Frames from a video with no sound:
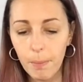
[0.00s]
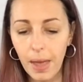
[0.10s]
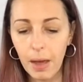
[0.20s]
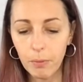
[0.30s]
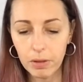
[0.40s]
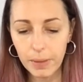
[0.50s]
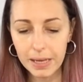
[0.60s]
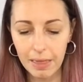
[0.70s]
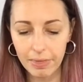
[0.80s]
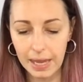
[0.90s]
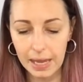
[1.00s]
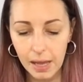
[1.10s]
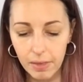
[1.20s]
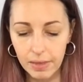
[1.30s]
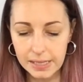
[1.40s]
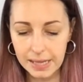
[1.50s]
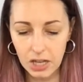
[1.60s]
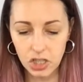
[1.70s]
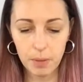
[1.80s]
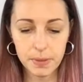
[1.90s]
Bear with me, let the these
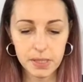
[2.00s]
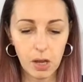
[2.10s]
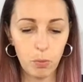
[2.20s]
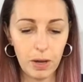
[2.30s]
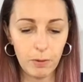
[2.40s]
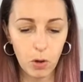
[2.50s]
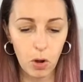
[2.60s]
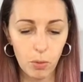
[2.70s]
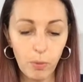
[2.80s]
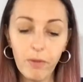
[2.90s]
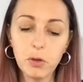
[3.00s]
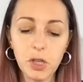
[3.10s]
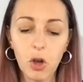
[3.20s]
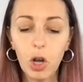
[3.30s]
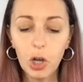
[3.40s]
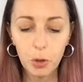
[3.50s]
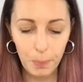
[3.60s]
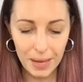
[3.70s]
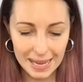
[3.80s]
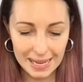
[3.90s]
catch up. So we've got we've also got a Lou
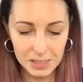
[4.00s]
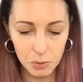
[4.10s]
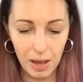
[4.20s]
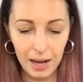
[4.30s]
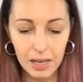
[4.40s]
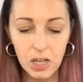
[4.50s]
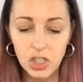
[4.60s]
P as well.